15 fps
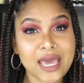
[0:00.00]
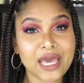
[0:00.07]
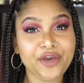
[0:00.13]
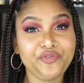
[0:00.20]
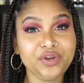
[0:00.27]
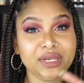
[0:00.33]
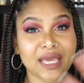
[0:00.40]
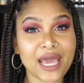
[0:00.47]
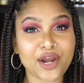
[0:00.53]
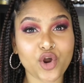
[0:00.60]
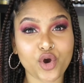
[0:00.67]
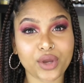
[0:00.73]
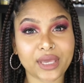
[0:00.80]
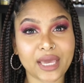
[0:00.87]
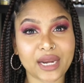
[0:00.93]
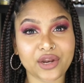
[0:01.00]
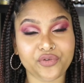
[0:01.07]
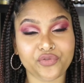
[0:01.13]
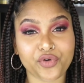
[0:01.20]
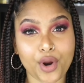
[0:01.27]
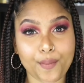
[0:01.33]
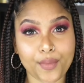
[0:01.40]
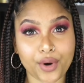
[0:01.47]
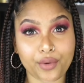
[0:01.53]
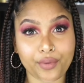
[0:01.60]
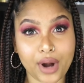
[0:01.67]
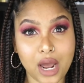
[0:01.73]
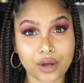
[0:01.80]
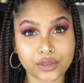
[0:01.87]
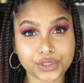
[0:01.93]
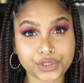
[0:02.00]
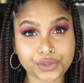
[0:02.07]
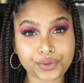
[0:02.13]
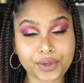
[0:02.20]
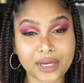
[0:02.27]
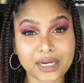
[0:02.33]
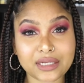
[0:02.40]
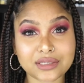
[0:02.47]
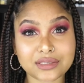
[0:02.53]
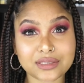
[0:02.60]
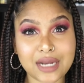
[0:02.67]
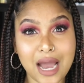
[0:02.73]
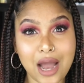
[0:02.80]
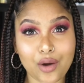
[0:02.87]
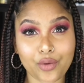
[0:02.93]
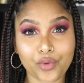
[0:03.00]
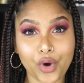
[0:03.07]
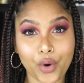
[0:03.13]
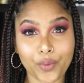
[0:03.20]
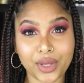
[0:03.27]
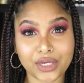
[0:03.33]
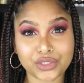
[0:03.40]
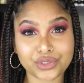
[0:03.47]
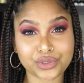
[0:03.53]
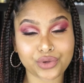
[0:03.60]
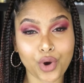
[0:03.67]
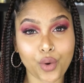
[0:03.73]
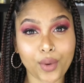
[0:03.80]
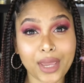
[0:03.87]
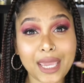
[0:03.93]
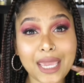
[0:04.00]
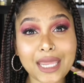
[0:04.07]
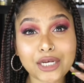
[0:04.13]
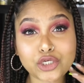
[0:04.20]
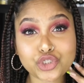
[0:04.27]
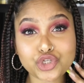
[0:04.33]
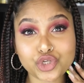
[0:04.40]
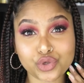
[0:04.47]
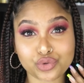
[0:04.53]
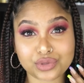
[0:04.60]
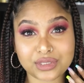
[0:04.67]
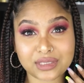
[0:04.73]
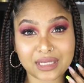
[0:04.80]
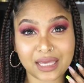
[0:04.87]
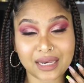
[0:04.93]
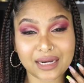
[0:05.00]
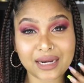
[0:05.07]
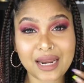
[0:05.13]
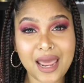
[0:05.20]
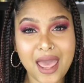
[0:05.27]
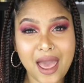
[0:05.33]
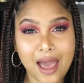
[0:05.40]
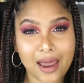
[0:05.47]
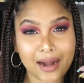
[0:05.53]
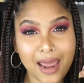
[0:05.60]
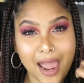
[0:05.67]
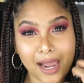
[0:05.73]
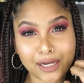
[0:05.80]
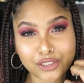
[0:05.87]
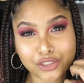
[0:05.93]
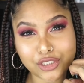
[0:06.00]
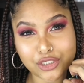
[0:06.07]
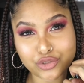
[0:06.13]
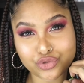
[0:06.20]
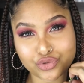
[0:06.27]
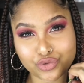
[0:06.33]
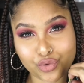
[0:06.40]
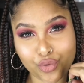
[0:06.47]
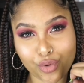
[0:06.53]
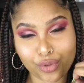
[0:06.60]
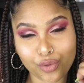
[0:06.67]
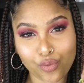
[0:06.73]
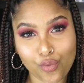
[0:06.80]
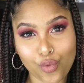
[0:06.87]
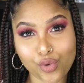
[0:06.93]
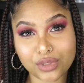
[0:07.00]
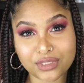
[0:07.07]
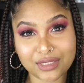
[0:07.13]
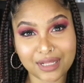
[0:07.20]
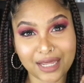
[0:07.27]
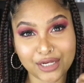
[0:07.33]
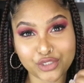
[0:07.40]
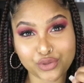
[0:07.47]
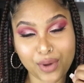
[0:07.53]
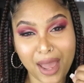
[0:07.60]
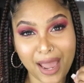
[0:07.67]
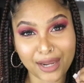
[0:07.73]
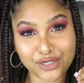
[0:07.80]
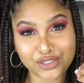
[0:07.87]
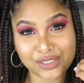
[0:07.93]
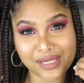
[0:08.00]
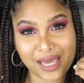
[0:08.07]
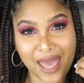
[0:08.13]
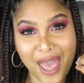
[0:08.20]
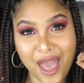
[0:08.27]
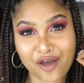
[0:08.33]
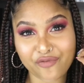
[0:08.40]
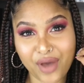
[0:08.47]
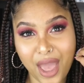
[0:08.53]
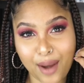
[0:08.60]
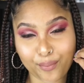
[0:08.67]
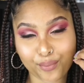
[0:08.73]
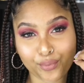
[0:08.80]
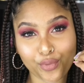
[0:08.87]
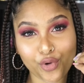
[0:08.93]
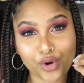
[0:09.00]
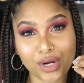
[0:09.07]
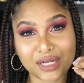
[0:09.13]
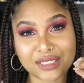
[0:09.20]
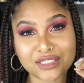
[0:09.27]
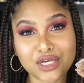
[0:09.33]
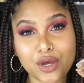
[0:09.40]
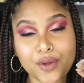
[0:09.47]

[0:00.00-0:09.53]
if it cannot get it from around you, it is now going to go into your skin and actually draw the water that you actually have and pull it